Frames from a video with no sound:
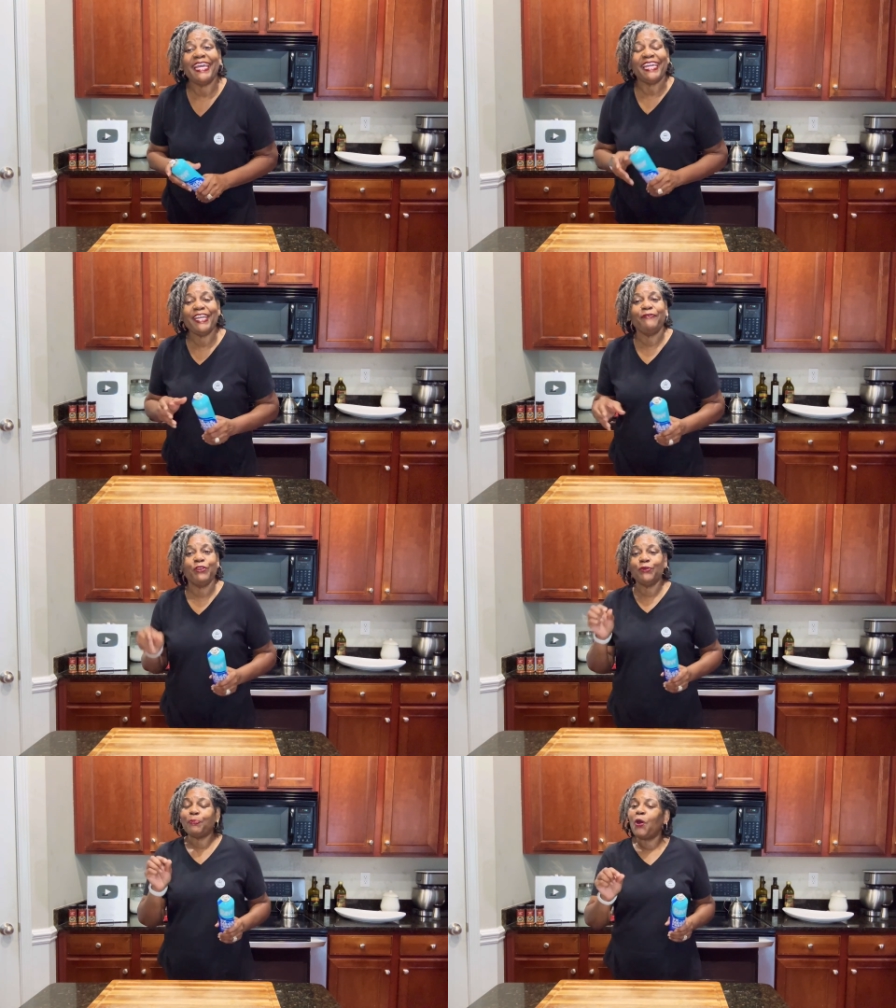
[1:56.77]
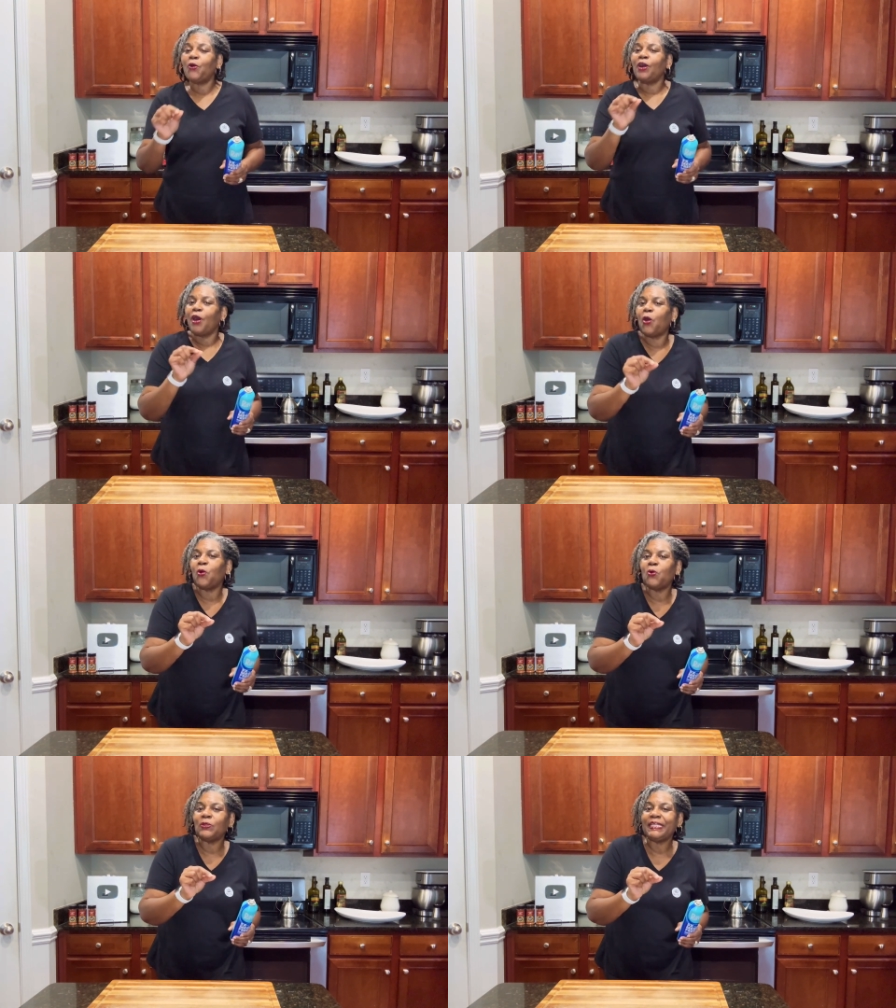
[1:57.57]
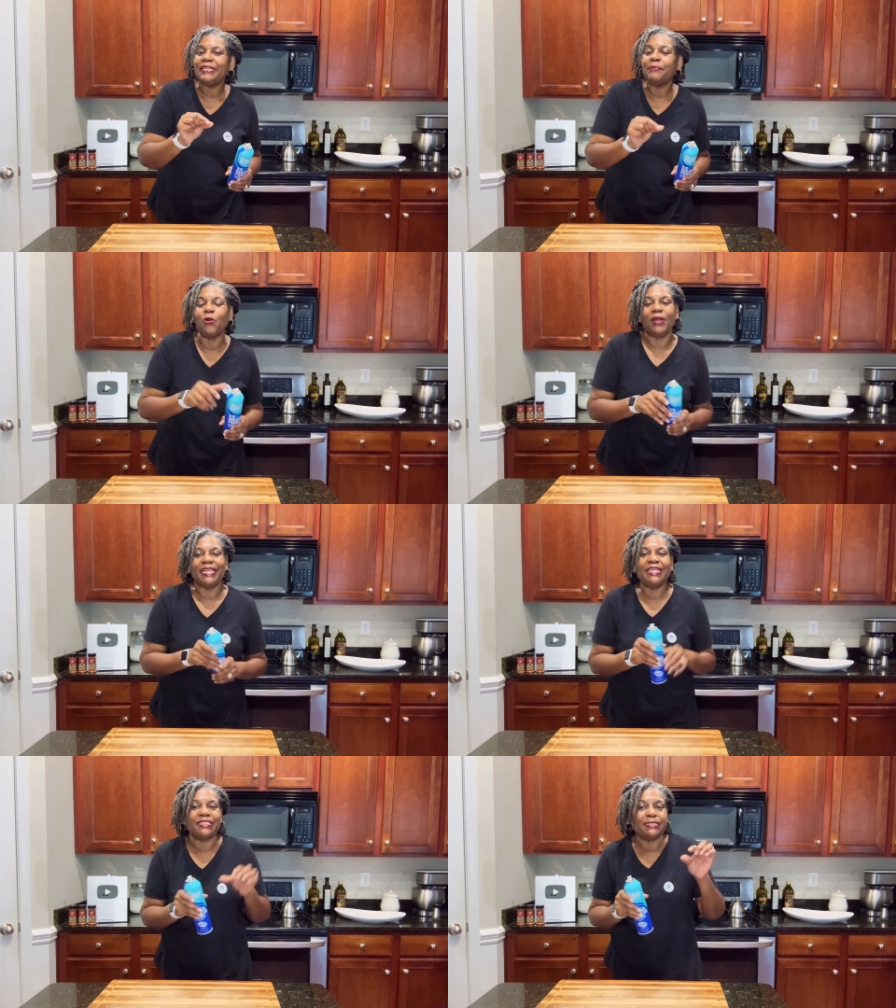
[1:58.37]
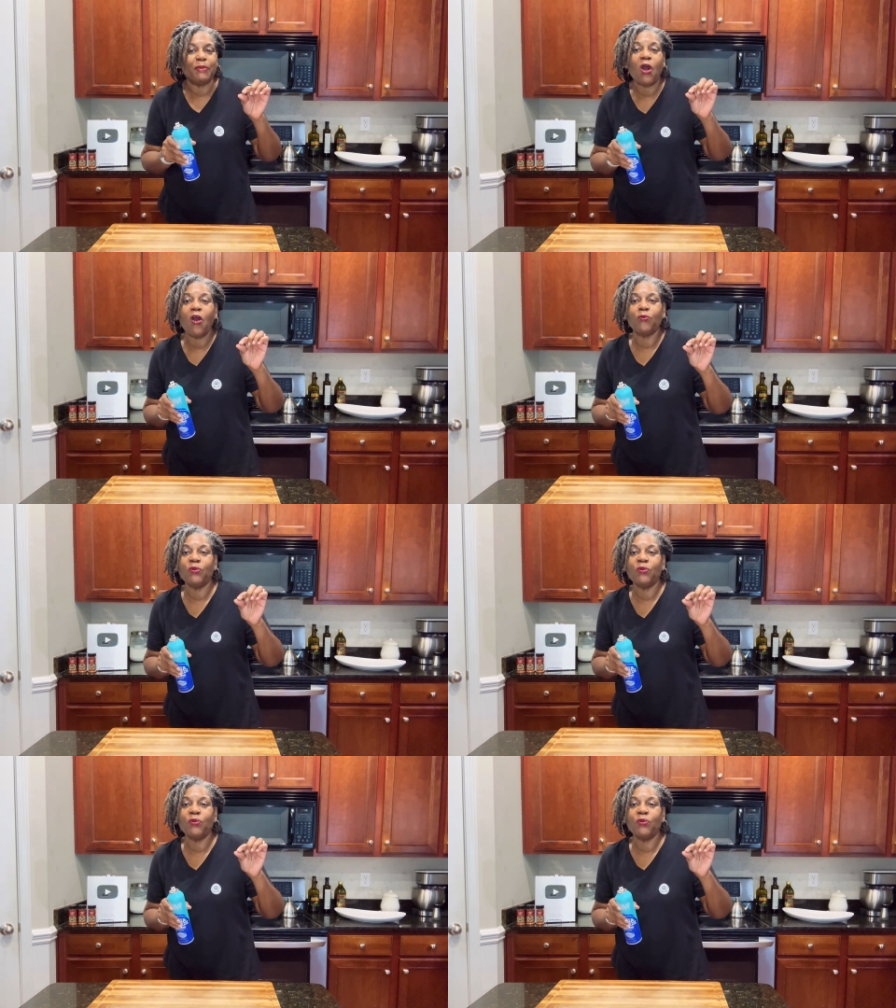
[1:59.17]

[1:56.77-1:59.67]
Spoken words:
If you poke a hole in them or get a small